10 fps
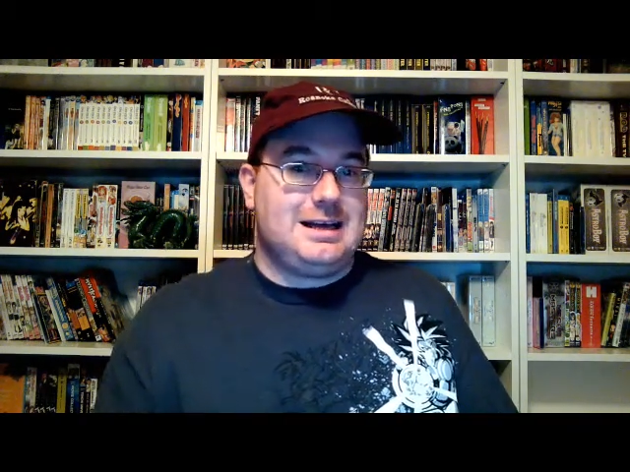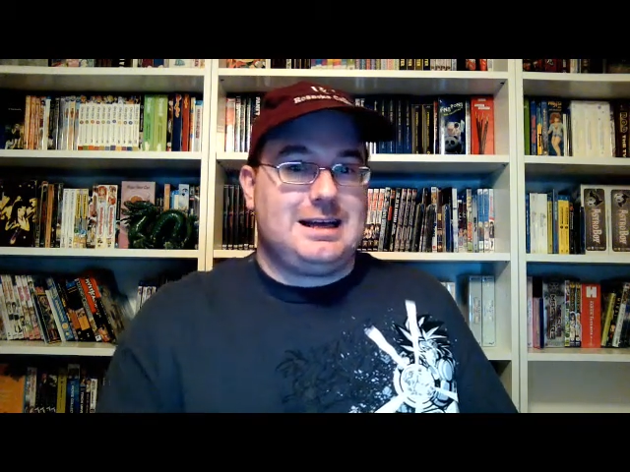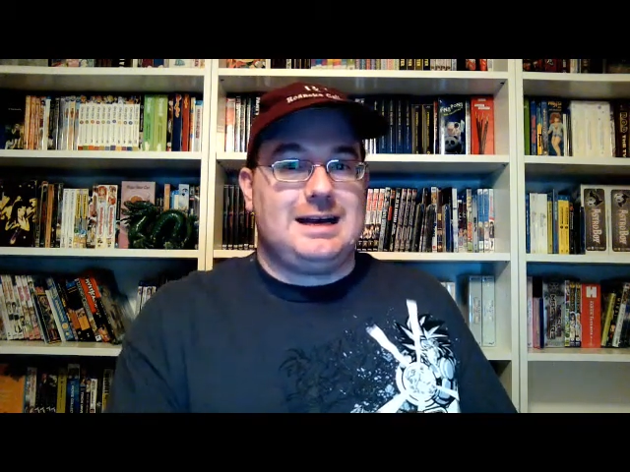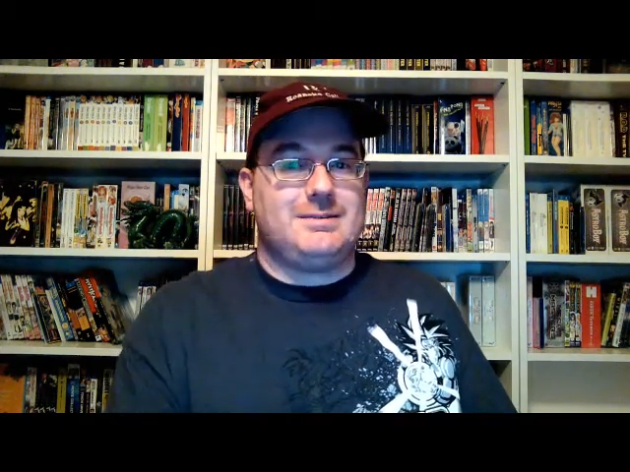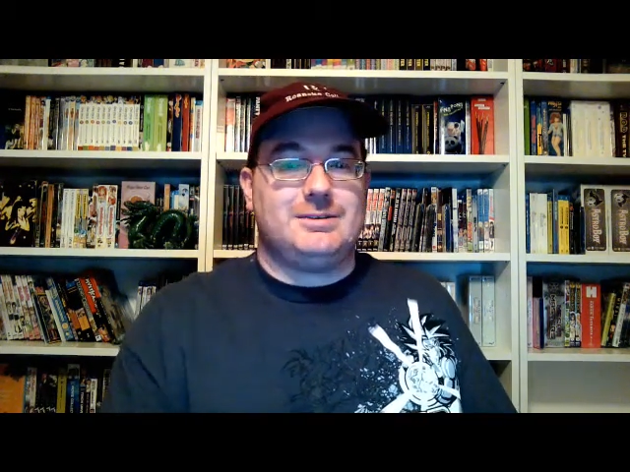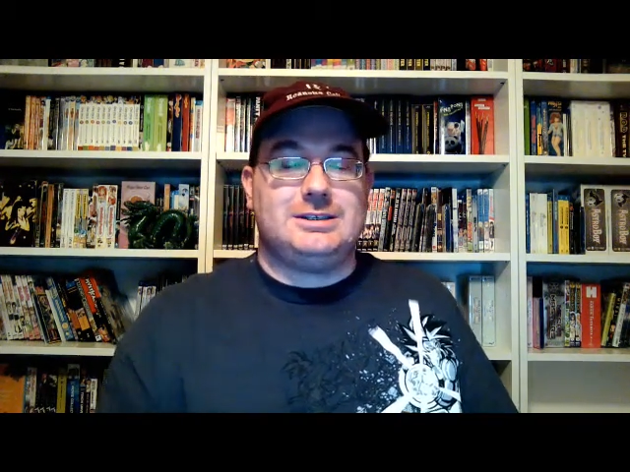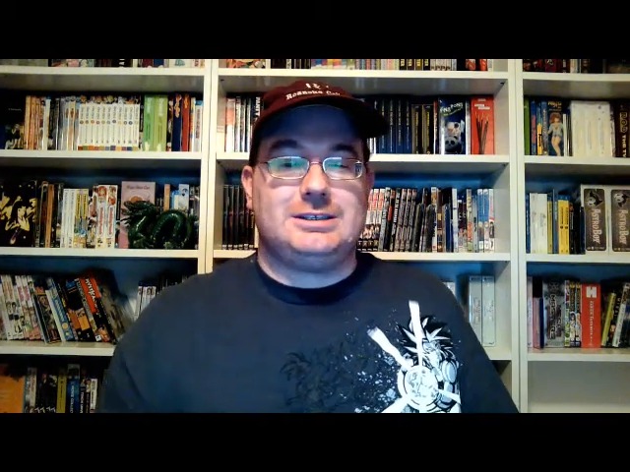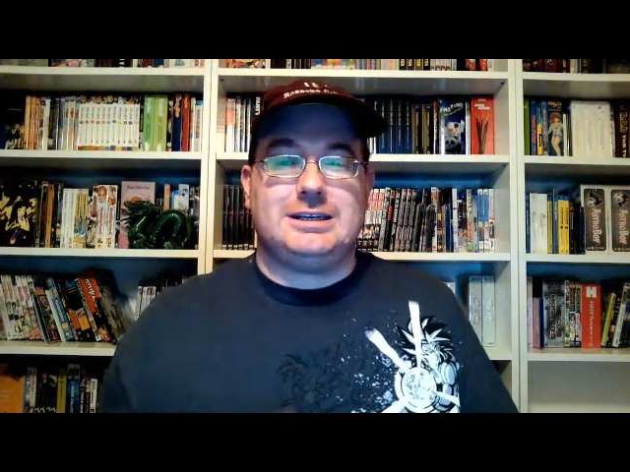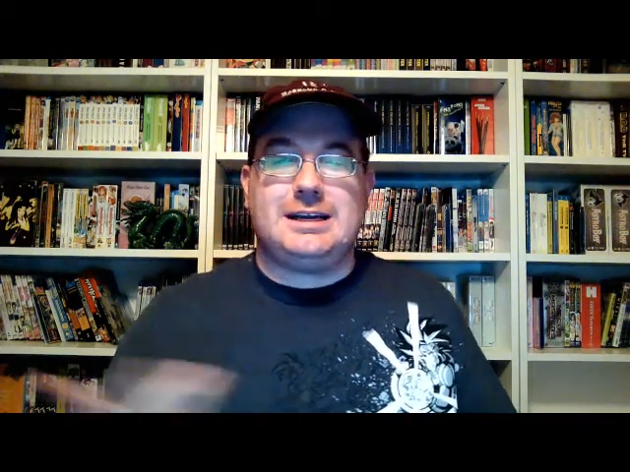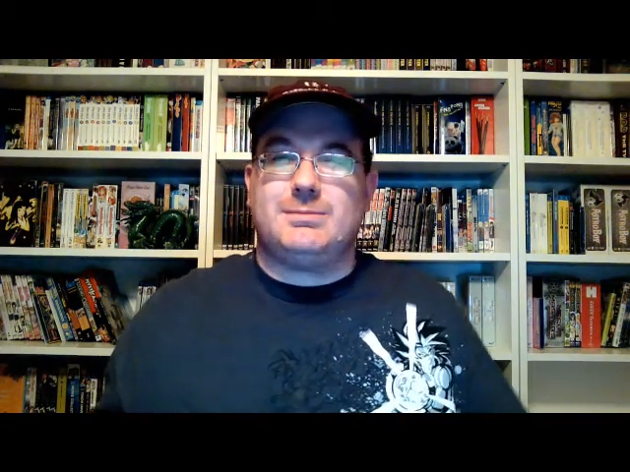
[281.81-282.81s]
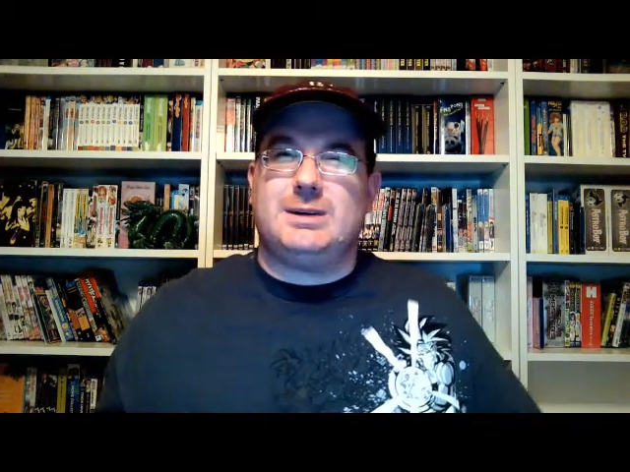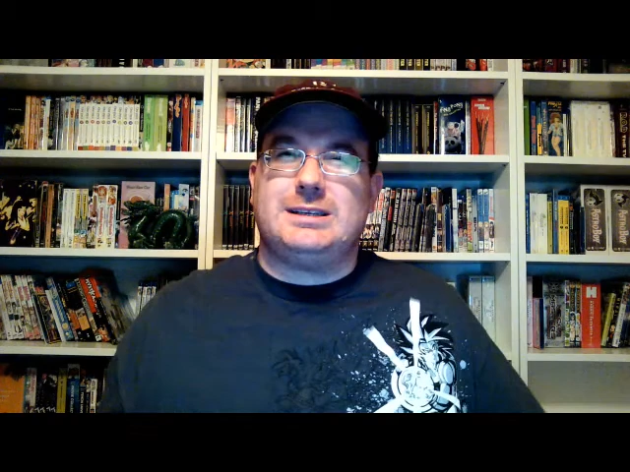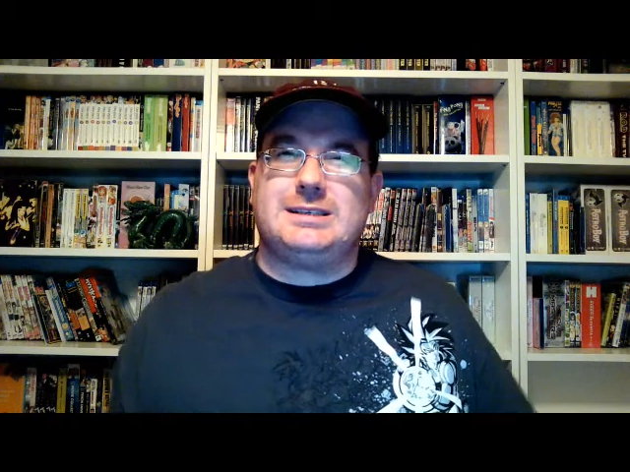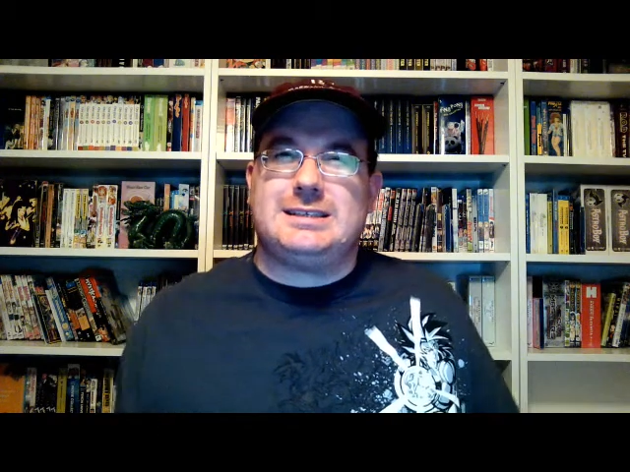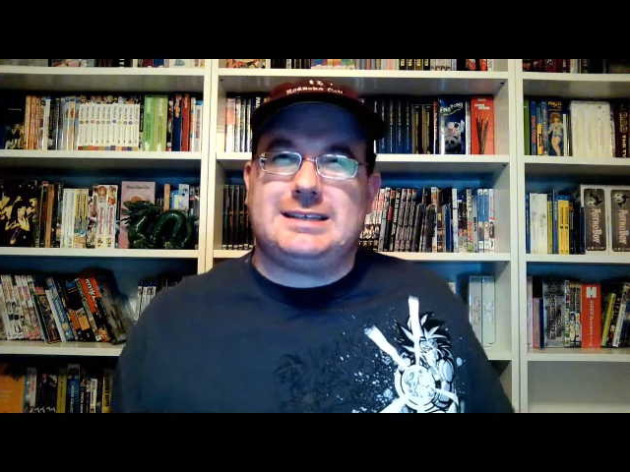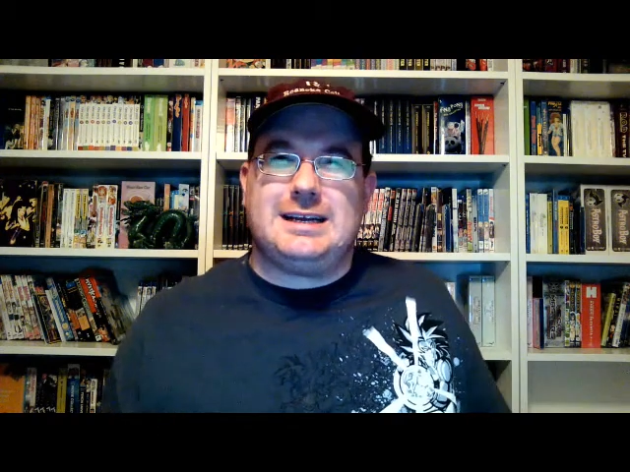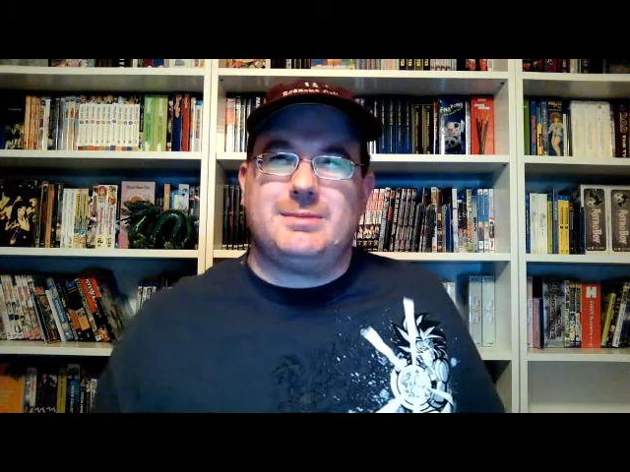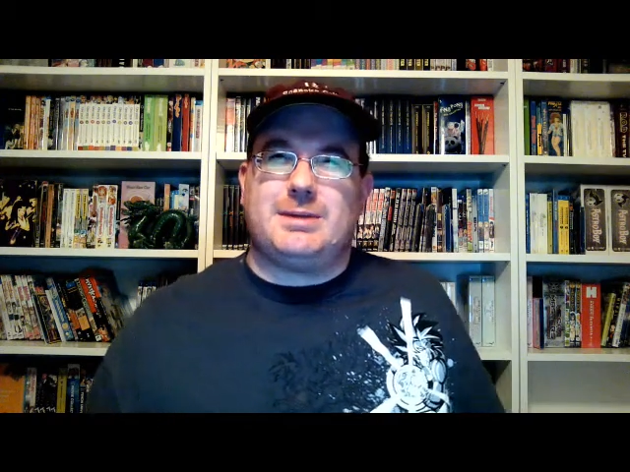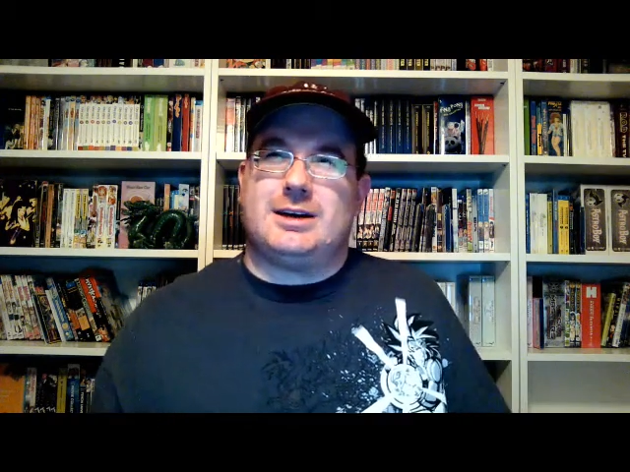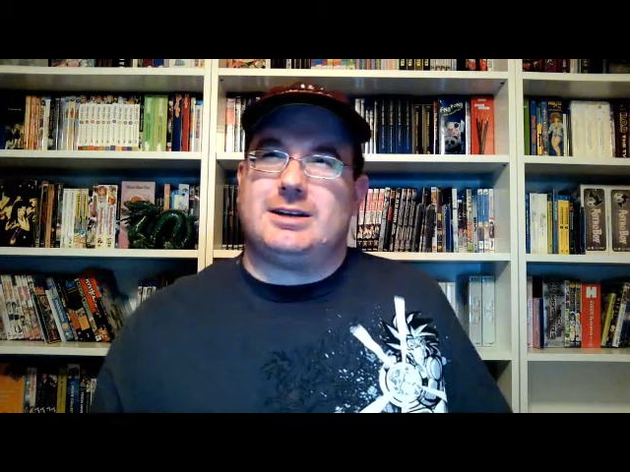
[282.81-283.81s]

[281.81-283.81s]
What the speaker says: I really just didn't have much to say about